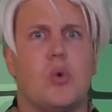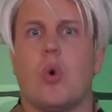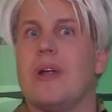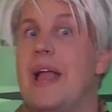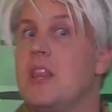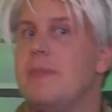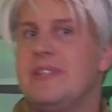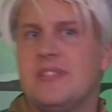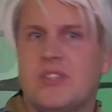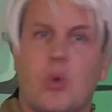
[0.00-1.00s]
or
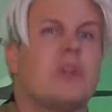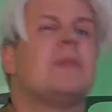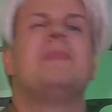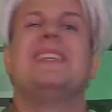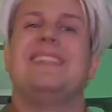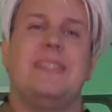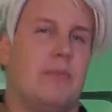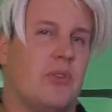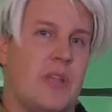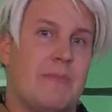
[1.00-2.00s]
elements, or something
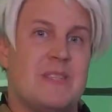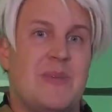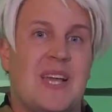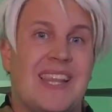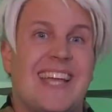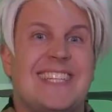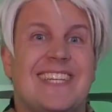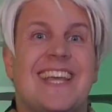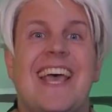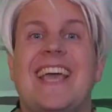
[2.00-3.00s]
similar that must be
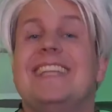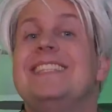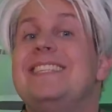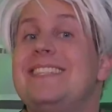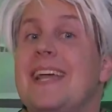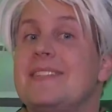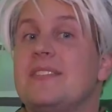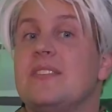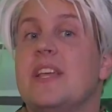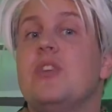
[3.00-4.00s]
collected in
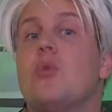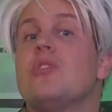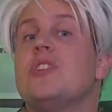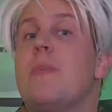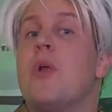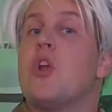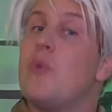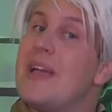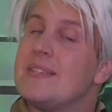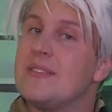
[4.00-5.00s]
sets in order to
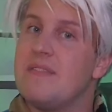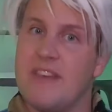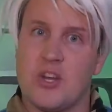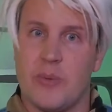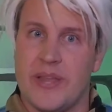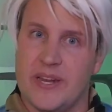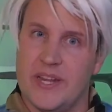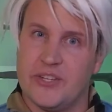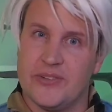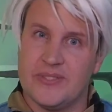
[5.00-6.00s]
progress the victory
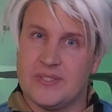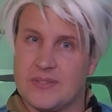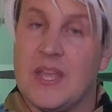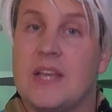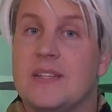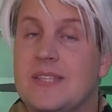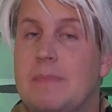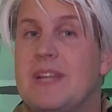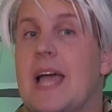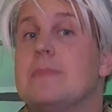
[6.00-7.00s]
conditions.
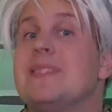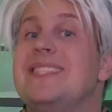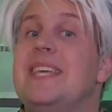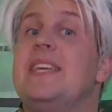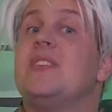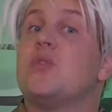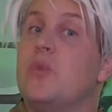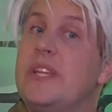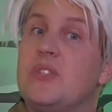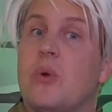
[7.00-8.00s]
Sometimes these
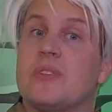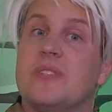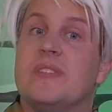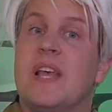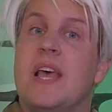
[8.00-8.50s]
resources